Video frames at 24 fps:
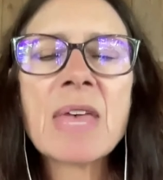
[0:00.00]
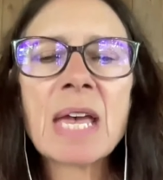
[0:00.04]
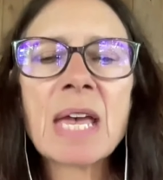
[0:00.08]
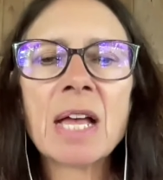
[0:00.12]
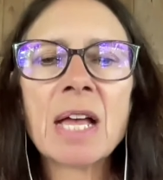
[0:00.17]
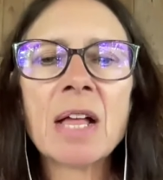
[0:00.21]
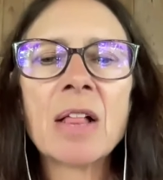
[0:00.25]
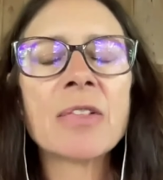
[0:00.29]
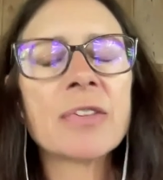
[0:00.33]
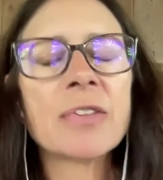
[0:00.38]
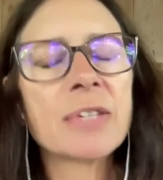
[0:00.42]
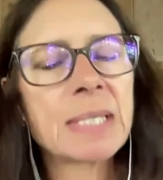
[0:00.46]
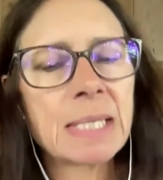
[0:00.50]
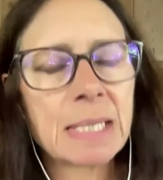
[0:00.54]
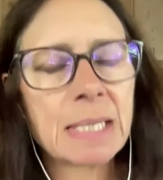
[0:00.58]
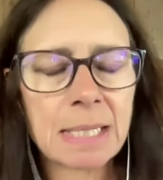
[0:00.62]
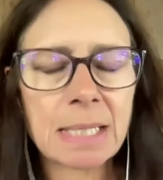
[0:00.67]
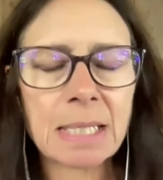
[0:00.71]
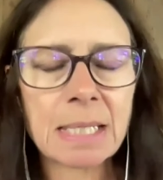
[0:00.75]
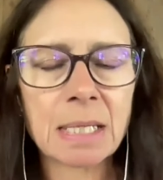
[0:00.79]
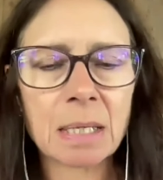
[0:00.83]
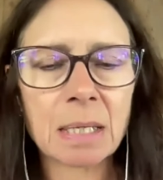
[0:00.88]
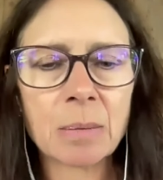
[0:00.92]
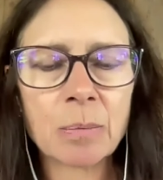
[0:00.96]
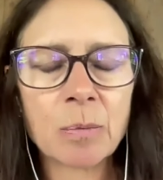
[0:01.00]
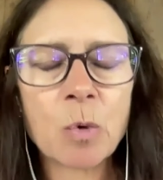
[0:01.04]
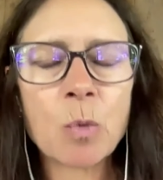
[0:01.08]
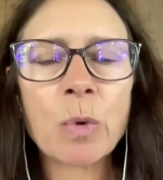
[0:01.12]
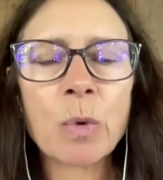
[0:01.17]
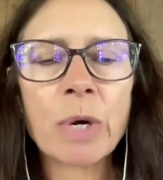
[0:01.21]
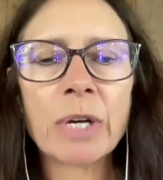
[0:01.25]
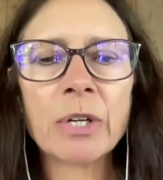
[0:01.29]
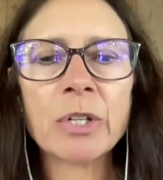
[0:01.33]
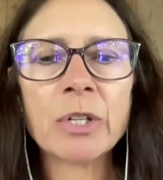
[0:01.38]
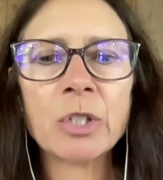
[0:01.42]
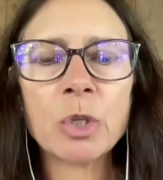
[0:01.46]
health system
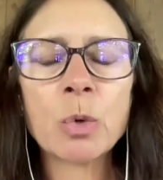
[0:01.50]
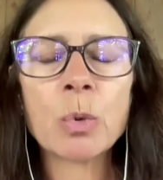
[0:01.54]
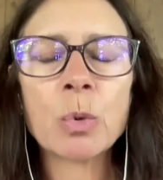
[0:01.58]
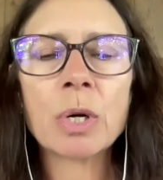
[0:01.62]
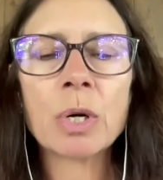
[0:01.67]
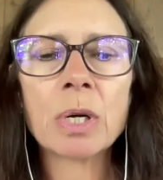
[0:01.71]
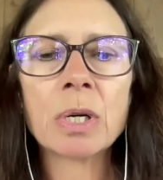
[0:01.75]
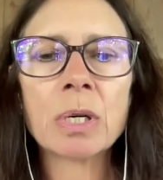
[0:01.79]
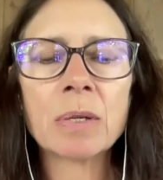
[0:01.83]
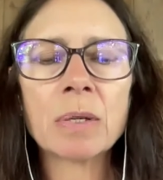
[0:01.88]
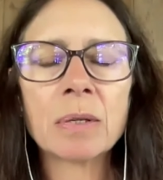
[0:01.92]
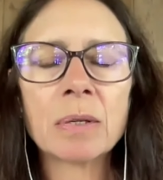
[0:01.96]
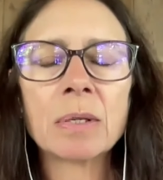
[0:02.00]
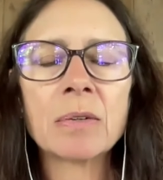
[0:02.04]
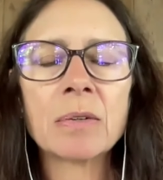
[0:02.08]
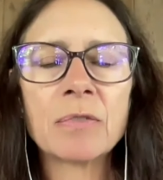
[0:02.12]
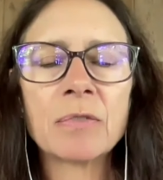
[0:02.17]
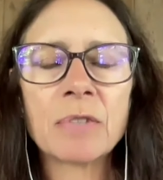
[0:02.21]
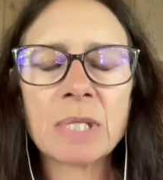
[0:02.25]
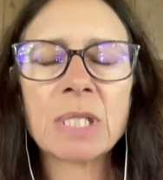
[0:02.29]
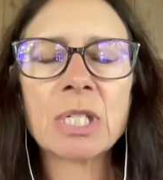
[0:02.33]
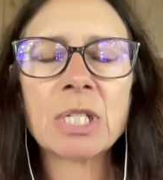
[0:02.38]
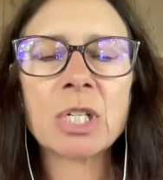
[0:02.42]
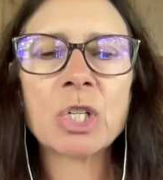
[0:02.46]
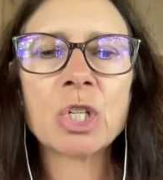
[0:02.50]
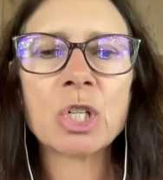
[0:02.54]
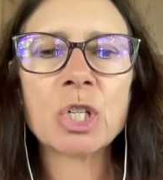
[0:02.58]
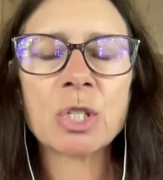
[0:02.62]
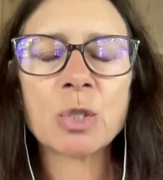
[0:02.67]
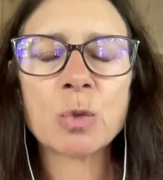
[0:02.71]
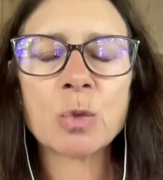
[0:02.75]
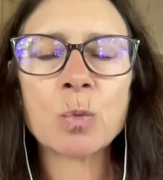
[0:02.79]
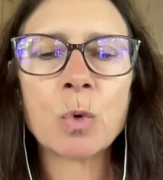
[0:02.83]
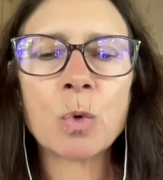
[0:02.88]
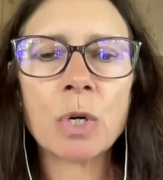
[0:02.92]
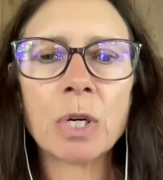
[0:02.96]
where your
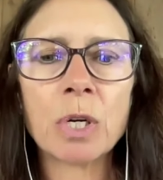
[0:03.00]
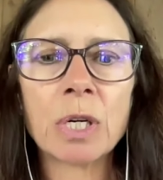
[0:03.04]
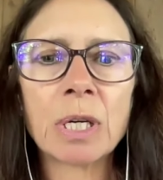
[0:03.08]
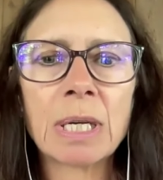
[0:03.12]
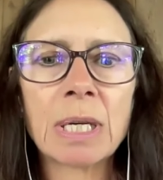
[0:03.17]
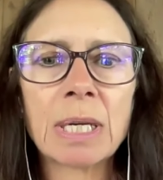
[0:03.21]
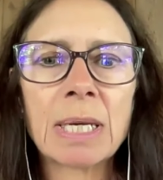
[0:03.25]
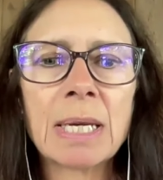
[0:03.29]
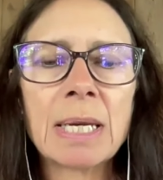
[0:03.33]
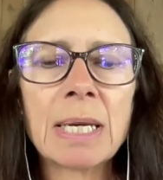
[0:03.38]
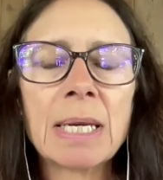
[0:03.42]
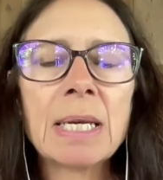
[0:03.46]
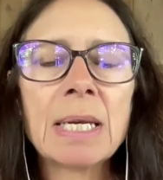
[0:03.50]
physicians work,